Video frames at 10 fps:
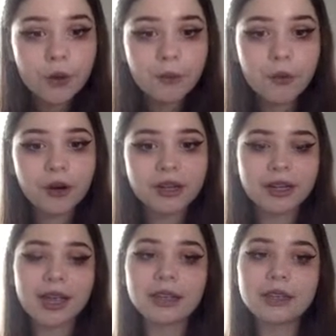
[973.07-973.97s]
important
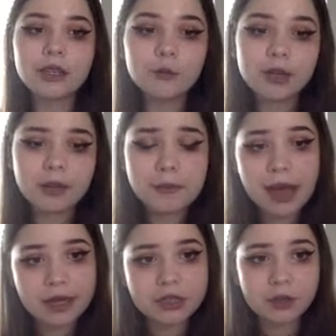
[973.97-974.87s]
and human
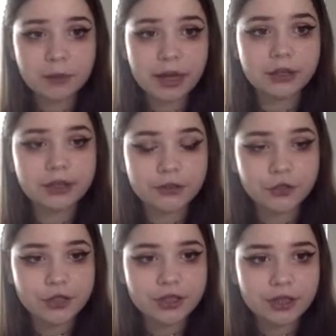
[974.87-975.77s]
impacts on
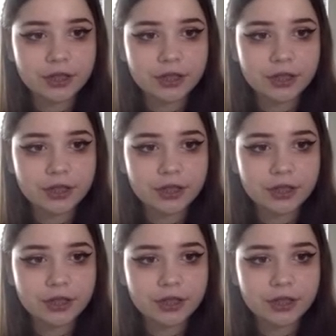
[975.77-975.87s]
biodiversity.